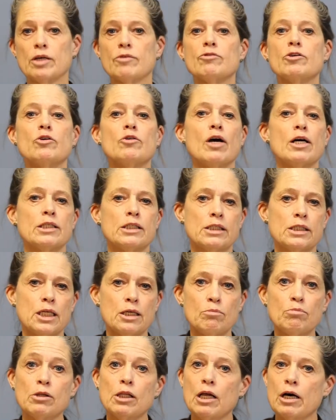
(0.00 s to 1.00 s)
If you see
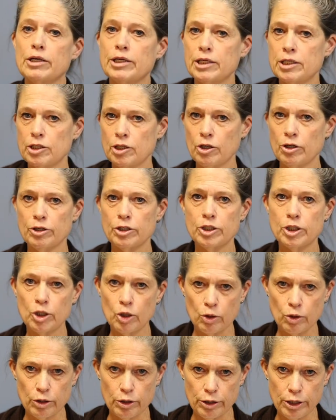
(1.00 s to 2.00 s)
blood in your
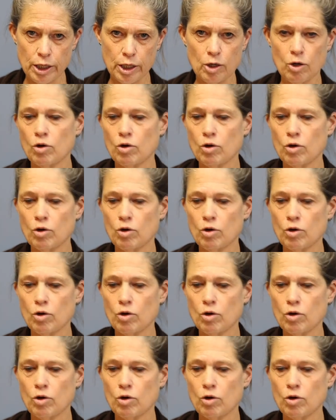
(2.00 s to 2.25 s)
urine